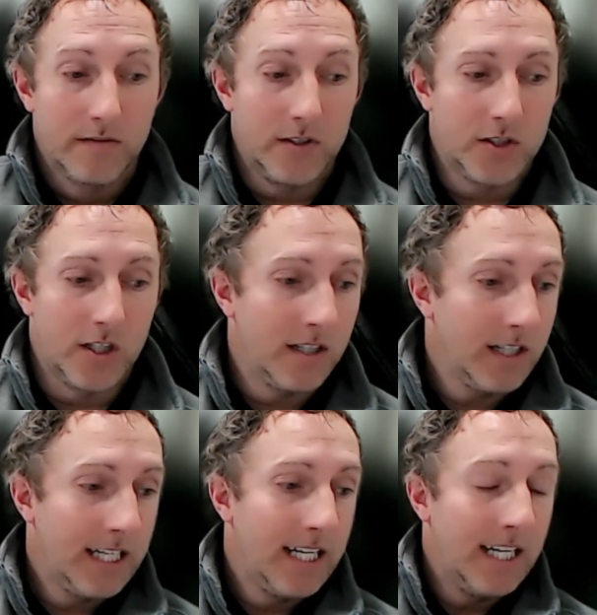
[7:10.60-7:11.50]
For sure.
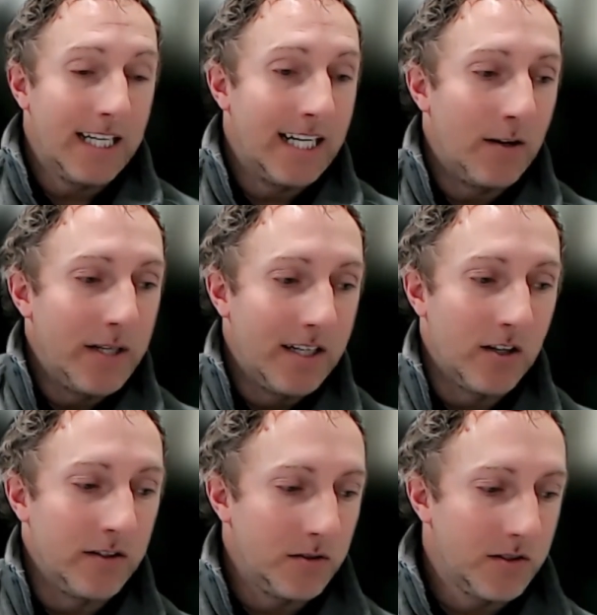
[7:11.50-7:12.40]
And again, I would hit
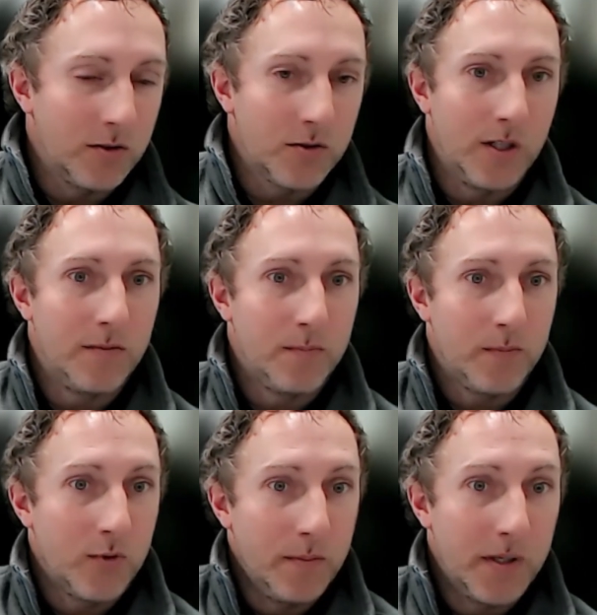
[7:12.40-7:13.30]
on those three
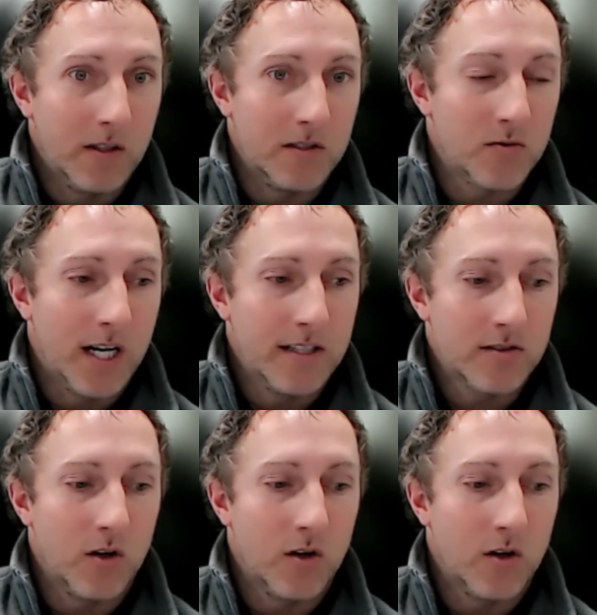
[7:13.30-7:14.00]
pillars, right?